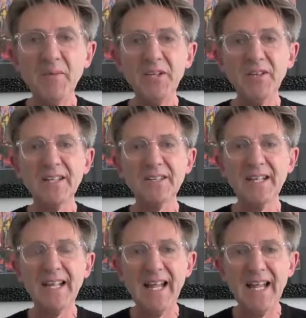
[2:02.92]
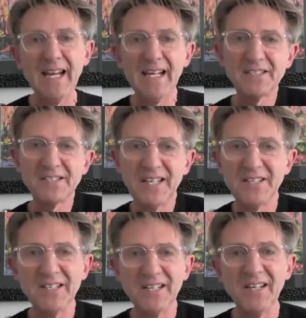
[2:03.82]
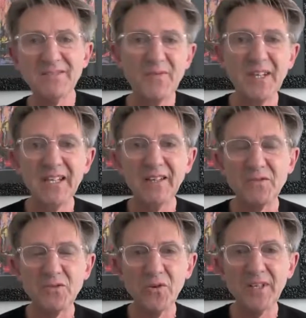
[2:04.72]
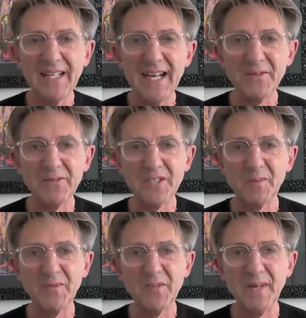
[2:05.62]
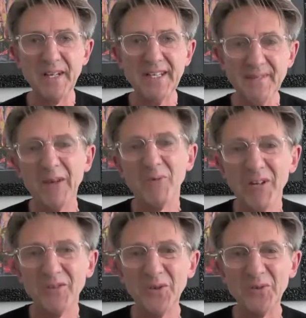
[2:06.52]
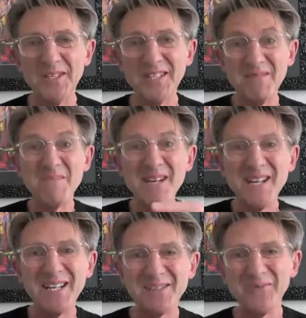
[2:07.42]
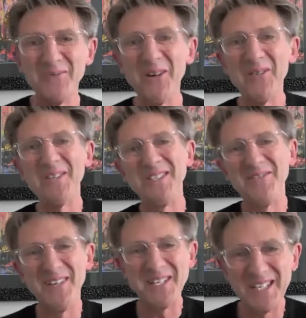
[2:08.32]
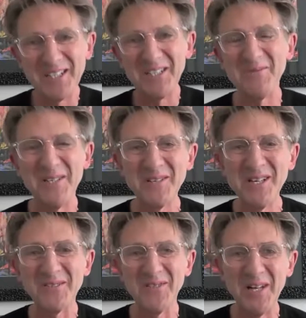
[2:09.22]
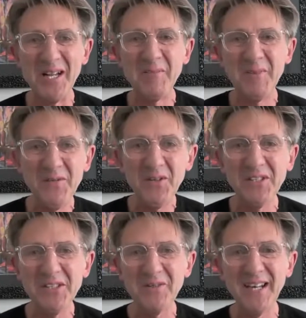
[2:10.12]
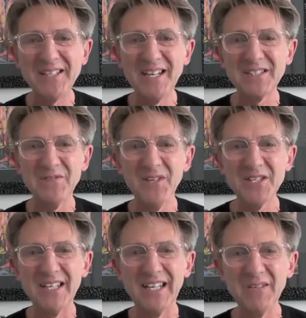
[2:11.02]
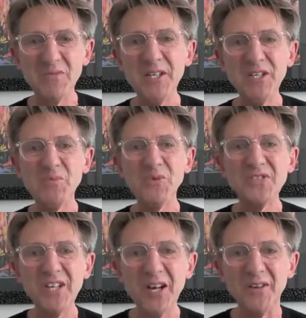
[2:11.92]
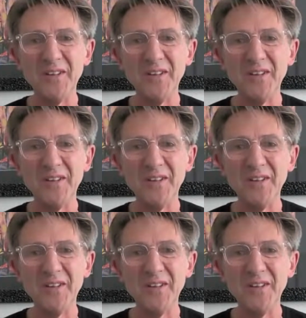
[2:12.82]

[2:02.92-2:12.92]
you get to that later stage in life of thinking of drawing down on some of your money, that will of course diminish the wealth that's eventually going to be transferred. But if you can do that tax efficiently, it will mean you preserve